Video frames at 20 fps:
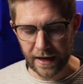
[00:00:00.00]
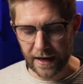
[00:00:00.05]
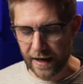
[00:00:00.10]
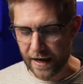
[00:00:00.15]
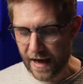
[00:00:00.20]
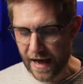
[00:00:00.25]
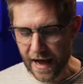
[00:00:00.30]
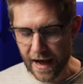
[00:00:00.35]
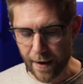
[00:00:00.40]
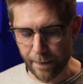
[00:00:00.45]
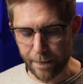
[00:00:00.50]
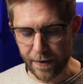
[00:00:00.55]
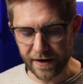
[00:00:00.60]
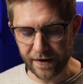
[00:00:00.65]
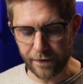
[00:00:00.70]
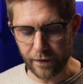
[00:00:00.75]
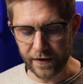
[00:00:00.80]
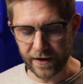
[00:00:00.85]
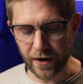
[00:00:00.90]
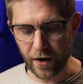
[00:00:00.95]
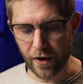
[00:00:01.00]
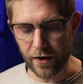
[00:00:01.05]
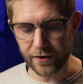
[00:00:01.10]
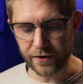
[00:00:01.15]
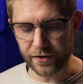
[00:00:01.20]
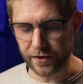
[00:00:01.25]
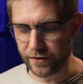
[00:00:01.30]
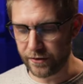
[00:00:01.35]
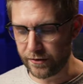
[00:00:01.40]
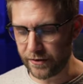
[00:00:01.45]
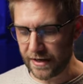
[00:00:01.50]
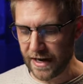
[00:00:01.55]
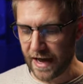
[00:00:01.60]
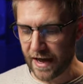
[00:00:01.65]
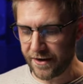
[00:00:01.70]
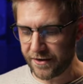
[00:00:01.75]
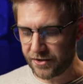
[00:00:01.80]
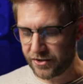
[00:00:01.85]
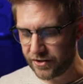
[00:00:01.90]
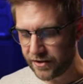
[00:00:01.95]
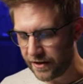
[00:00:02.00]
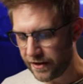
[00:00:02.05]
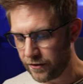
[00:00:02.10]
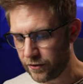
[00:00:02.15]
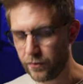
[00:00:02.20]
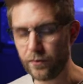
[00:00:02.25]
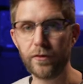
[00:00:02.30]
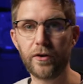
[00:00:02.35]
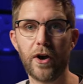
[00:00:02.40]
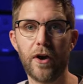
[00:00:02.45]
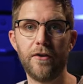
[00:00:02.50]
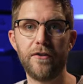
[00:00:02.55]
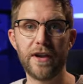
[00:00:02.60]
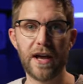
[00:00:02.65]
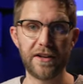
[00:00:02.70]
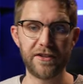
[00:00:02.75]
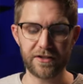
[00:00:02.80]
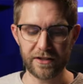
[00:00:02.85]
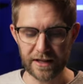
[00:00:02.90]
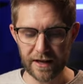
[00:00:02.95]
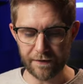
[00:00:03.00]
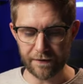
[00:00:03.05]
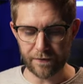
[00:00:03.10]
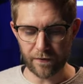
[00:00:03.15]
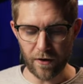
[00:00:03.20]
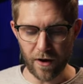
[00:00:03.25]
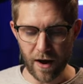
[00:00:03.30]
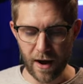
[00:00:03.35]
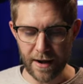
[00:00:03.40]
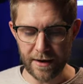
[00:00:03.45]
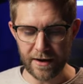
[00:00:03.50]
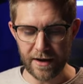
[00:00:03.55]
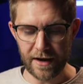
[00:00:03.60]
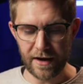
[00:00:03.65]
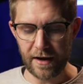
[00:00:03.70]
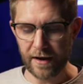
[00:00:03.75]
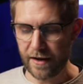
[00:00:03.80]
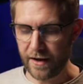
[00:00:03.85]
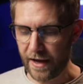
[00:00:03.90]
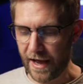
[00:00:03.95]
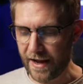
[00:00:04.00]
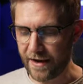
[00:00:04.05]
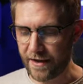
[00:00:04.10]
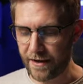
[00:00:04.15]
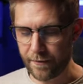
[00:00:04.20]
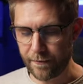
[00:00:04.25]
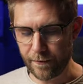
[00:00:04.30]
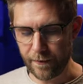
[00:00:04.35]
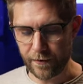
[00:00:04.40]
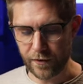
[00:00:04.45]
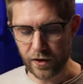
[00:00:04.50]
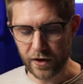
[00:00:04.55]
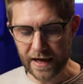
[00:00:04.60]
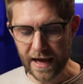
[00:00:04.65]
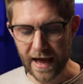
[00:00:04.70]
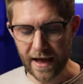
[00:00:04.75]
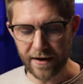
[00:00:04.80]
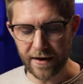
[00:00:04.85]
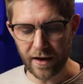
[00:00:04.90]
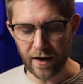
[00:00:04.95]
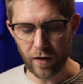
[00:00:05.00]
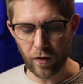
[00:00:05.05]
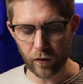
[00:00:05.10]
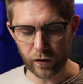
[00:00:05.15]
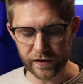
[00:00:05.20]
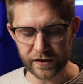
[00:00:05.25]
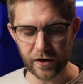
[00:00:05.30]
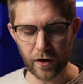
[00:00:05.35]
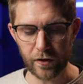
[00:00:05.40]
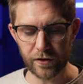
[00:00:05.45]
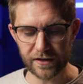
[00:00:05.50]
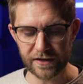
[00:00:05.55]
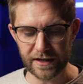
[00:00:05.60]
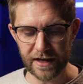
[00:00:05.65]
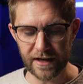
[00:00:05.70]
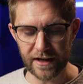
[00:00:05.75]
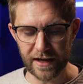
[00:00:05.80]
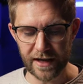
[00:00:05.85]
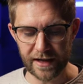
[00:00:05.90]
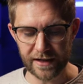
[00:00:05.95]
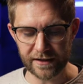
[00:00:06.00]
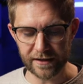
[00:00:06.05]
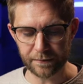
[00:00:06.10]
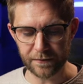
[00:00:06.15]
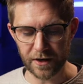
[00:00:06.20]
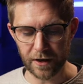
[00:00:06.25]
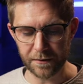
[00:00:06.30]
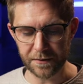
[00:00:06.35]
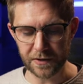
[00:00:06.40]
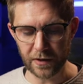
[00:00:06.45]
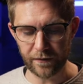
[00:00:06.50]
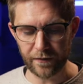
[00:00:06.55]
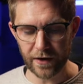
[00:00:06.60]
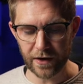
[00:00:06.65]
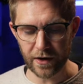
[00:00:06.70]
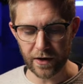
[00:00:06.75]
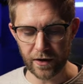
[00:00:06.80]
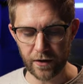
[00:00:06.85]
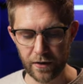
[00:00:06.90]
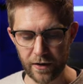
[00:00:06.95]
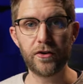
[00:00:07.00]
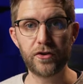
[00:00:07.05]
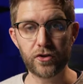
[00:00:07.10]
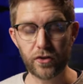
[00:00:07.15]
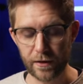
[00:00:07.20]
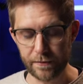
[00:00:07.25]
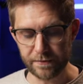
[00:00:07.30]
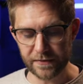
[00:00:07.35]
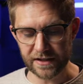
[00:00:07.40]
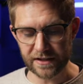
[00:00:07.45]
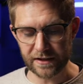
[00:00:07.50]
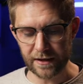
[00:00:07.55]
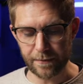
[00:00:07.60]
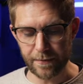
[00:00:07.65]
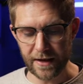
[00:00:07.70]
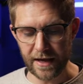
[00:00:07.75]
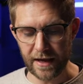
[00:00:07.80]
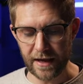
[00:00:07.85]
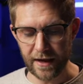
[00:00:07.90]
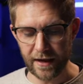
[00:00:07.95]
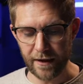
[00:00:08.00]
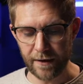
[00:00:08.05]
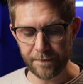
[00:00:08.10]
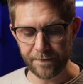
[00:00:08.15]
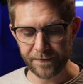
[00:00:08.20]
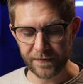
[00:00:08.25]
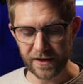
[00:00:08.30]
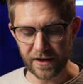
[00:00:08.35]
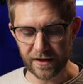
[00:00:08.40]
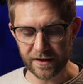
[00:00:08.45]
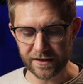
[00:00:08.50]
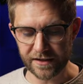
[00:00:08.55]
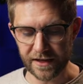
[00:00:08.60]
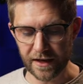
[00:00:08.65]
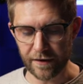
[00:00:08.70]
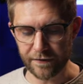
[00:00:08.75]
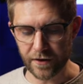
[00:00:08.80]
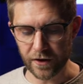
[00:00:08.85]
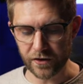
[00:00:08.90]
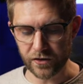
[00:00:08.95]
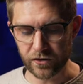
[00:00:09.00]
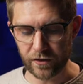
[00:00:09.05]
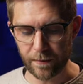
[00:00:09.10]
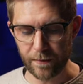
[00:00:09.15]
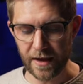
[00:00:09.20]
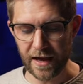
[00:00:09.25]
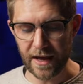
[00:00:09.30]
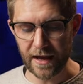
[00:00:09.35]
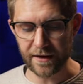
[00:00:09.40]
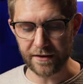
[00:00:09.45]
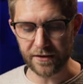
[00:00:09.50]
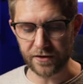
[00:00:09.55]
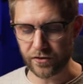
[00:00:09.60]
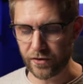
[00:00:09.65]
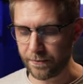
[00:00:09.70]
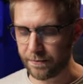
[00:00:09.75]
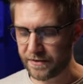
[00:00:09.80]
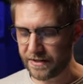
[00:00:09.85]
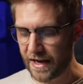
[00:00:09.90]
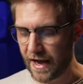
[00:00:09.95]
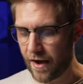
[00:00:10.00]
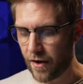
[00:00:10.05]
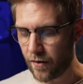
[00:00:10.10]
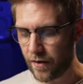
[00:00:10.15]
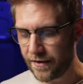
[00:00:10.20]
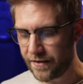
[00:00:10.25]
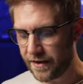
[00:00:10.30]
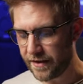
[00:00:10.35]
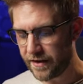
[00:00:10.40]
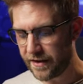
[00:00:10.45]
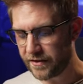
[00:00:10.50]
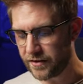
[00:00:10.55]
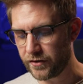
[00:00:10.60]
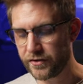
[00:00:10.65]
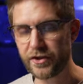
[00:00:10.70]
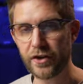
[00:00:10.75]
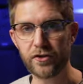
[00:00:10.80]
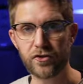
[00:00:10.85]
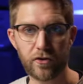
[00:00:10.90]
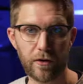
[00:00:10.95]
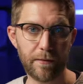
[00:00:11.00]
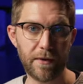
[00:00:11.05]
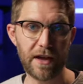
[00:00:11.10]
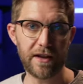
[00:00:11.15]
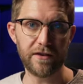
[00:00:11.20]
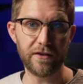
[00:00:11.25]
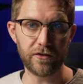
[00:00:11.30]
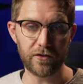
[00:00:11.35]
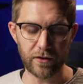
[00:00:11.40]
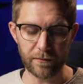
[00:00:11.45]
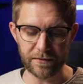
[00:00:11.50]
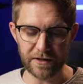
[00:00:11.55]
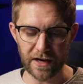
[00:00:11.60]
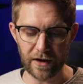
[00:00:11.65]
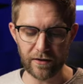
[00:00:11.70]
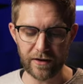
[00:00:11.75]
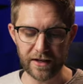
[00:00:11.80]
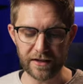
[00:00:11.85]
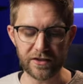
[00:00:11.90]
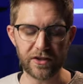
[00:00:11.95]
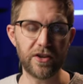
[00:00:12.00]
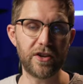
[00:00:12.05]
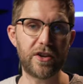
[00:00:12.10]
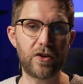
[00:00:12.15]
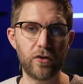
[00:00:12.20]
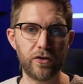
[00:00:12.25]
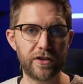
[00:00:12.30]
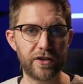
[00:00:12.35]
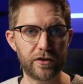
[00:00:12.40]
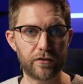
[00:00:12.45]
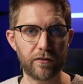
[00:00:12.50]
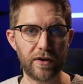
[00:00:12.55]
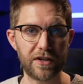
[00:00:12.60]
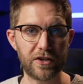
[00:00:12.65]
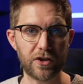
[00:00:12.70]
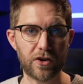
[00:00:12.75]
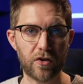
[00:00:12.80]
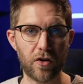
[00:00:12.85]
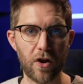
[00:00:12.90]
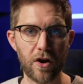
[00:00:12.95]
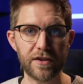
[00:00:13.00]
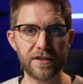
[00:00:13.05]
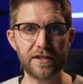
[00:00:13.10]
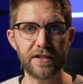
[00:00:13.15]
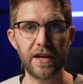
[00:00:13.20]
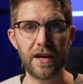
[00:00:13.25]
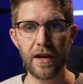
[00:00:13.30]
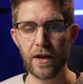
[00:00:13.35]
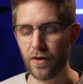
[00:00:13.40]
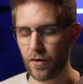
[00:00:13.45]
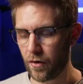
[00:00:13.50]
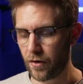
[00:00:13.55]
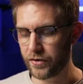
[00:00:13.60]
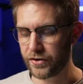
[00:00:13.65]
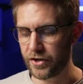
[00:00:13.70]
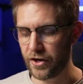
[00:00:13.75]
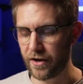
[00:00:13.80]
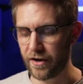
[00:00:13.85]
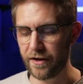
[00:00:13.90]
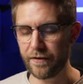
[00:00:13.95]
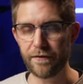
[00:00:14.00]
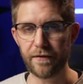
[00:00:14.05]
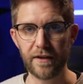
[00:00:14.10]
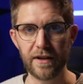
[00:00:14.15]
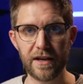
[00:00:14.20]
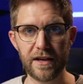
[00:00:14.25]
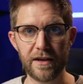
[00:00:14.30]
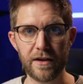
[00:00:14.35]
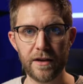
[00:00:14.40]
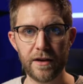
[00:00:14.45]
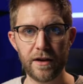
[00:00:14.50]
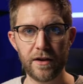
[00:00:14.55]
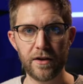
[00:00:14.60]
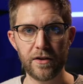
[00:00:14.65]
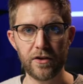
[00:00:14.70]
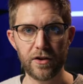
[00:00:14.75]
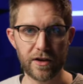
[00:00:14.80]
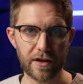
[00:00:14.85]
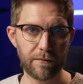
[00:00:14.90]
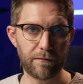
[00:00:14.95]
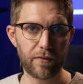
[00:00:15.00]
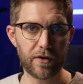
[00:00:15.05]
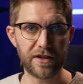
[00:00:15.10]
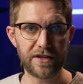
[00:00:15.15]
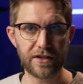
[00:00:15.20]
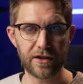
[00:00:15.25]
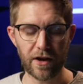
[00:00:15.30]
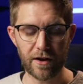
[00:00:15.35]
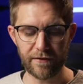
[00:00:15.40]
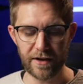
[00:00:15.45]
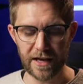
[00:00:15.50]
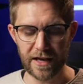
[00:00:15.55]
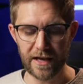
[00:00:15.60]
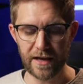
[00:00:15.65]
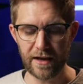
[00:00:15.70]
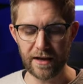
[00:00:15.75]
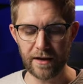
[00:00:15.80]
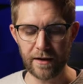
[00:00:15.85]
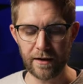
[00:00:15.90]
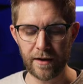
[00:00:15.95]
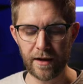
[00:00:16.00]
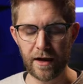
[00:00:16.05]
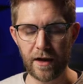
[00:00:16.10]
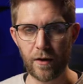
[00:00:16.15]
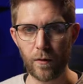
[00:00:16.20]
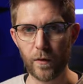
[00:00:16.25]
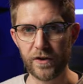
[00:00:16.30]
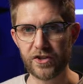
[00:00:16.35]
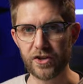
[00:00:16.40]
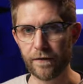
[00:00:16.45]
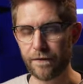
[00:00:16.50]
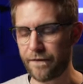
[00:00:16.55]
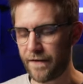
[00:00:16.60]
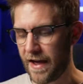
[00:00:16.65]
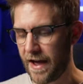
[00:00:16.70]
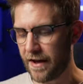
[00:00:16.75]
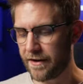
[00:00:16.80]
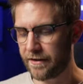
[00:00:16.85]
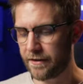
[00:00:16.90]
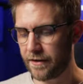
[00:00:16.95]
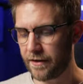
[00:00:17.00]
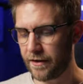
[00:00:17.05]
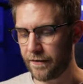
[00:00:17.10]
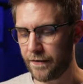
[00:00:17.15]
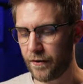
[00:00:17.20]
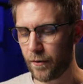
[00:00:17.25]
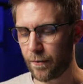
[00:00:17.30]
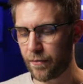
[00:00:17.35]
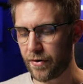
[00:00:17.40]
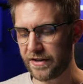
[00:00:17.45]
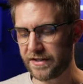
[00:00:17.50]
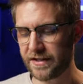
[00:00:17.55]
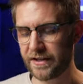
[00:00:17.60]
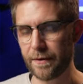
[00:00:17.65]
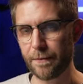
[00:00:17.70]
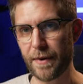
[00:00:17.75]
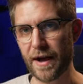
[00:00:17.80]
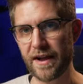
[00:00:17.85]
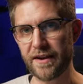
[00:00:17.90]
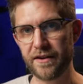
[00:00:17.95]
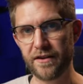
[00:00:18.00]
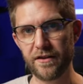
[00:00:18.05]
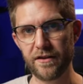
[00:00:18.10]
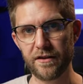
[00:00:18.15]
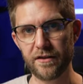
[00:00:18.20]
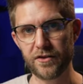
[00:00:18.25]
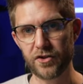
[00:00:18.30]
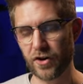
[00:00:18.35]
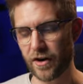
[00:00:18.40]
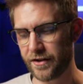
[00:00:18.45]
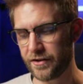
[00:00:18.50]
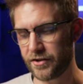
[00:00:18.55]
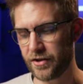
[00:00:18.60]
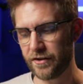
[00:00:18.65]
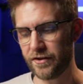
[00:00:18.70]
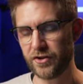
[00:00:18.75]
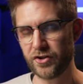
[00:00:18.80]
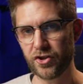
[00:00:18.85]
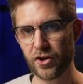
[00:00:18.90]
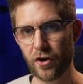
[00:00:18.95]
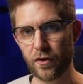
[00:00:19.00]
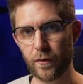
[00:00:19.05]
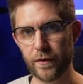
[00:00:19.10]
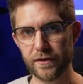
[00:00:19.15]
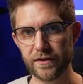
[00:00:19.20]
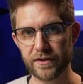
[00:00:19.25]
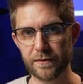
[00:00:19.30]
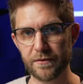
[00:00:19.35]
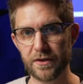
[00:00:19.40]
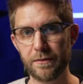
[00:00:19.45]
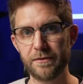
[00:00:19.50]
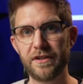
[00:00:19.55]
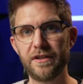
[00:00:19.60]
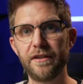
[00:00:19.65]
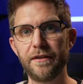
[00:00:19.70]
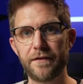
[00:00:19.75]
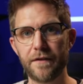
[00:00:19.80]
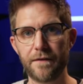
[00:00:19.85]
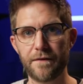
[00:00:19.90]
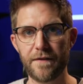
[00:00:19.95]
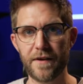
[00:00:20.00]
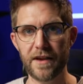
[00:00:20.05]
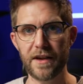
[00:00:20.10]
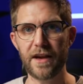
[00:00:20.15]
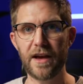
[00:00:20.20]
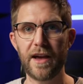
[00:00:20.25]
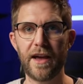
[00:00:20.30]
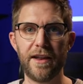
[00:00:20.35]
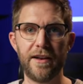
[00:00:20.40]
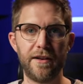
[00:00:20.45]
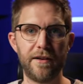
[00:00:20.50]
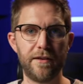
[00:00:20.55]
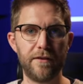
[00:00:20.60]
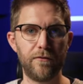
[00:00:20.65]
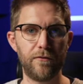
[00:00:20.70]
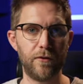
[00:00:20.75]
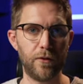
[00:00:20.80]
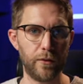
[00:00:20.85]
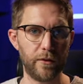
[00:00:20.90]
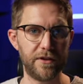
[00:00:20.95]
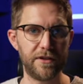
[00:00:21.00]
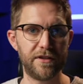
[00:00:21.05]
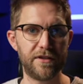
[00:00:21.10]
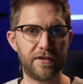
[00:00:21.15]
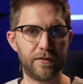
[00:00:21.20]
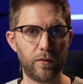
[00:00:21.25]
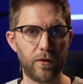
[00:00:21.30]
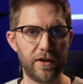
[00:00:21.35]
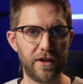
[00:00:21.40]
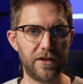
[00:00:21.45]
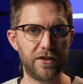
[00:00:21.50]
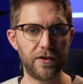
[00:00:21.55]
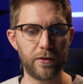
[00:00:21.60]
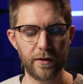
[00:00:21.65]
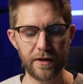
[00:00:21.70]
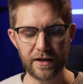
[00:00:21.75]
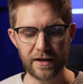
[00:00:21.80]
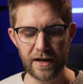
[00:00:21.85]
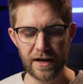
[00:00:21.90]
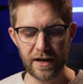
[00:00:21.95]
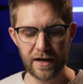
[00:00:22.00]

Uh, but if we go to nudge, it'll go nudge left, right, and it, you can also see it here sometimes. So if I go trim slip here, you can see I've got trim head, trim tail, and then there's also trim head and trim tail here. So you could just reach across, or alternatively, you can press it over here, which I found if you're pressing the button and trying to turn the jog wheel, sometimes you lift your finger and it ruins what you're doing.